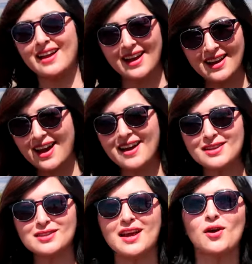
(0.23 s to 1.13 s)
Hey
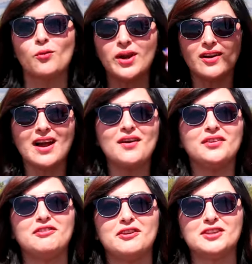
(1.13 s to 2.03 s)
guys, we are out
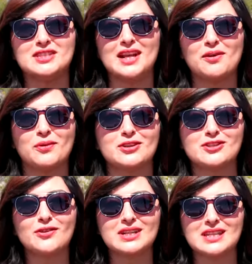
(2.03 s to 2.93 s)
on the field today and we're
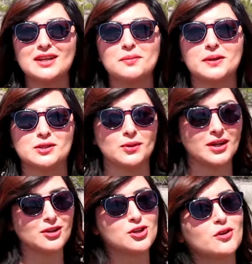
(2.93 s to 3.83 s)
so excited because we're
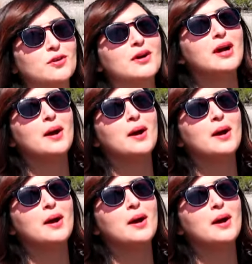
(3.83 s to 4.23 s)
here to show you